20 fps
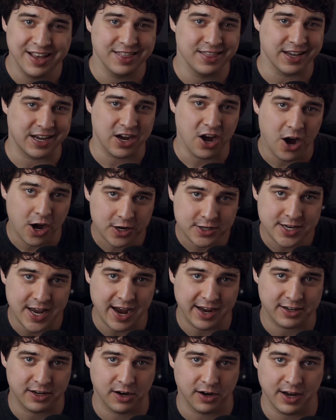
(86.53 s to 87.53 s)
the
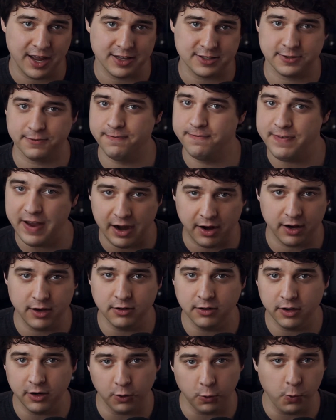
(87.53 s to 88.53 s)
contactor gets very
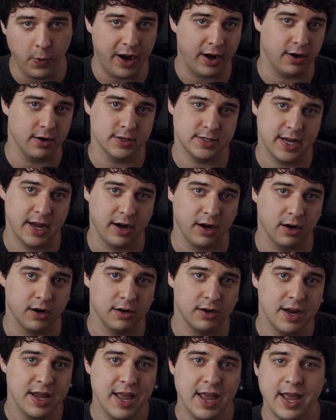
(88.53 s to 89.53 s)
little wear and
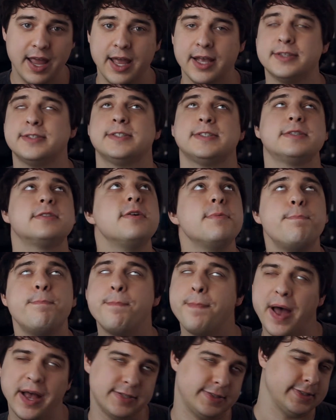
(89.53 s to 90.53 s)
tear. It's the
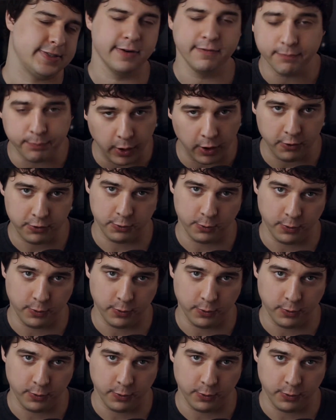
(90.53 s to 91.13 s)
best of both